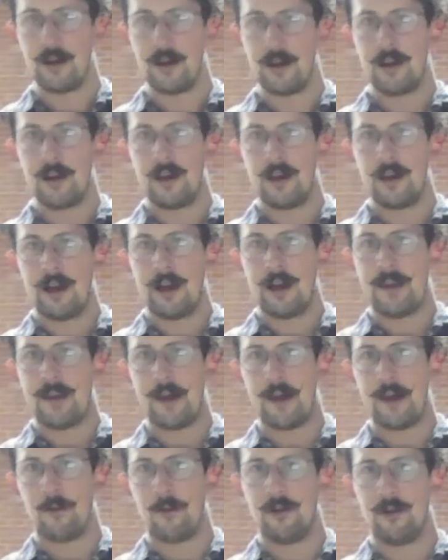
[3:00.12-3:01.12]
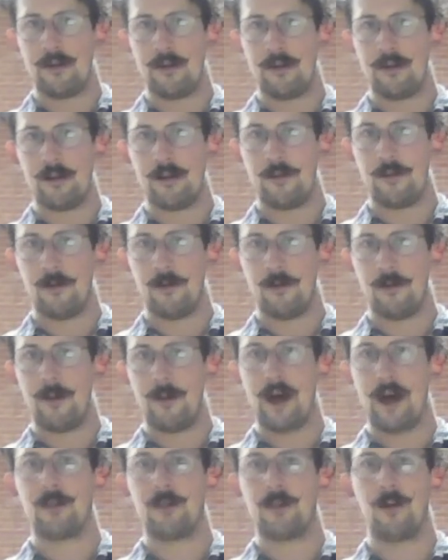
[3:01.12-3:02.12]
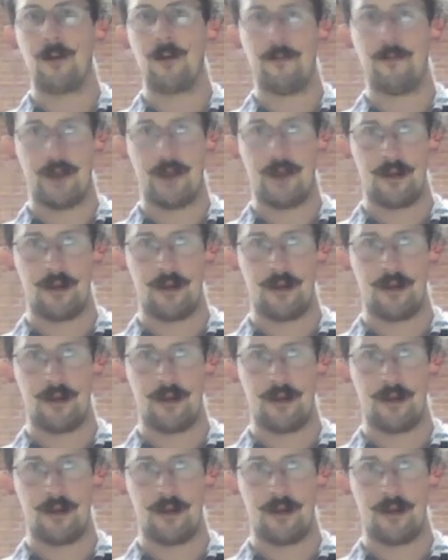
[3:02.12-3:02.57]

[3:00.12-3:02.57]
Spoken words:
And that was for about 12 months.